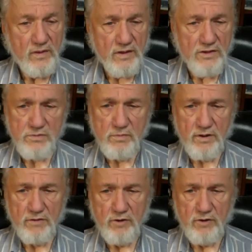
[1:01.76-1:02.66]
This
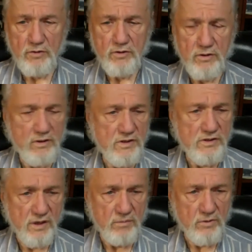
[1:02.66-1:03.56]
Mother wrote in
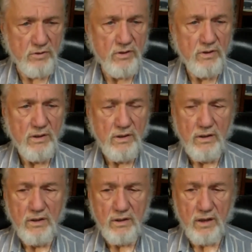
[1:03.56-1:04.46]
December
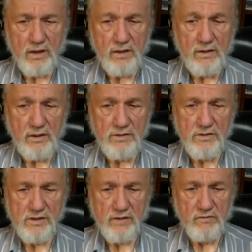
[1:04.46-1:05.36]

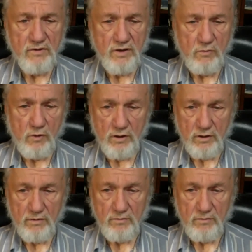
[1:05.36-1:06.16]
1971.